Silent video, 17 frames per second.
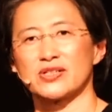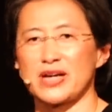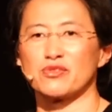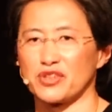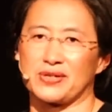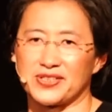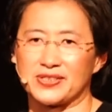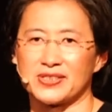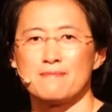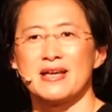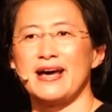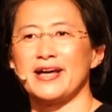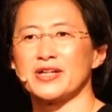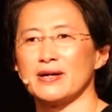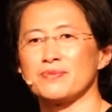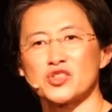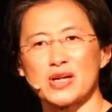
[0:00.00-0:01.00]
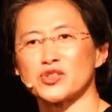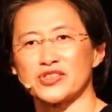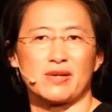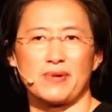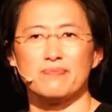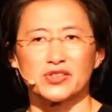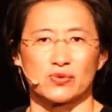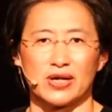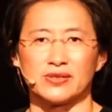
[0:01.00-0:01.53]
currently either equal,
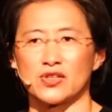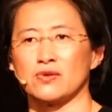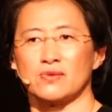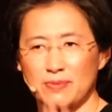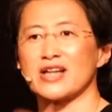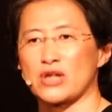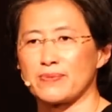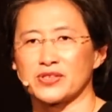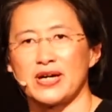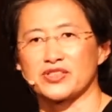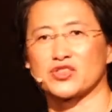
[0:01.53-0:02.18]
equal to the